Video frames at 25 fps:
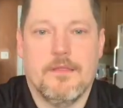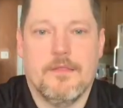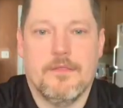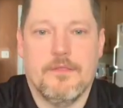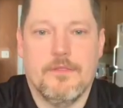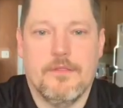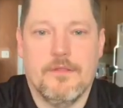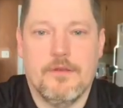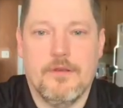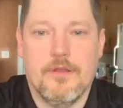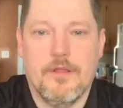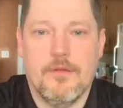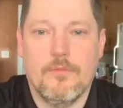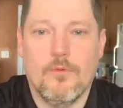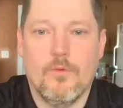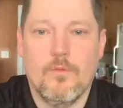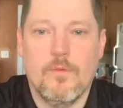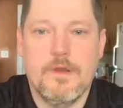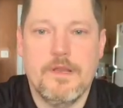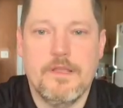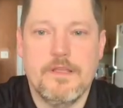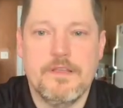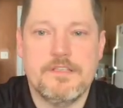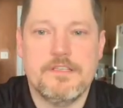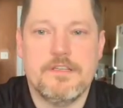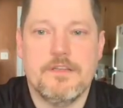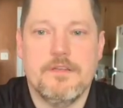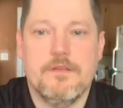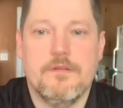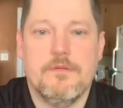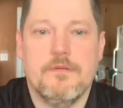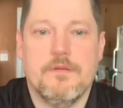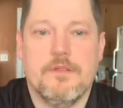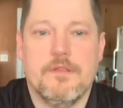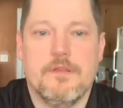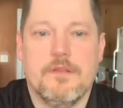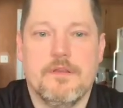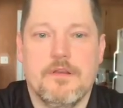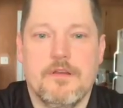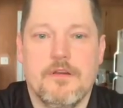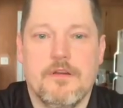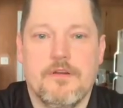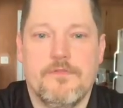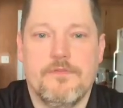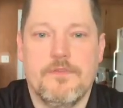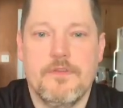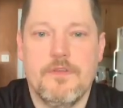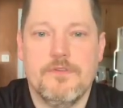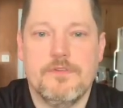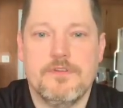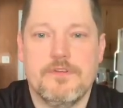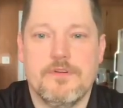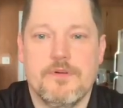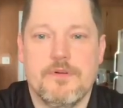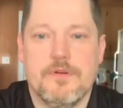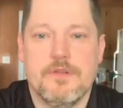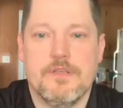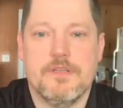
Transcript: The number one issue in the near future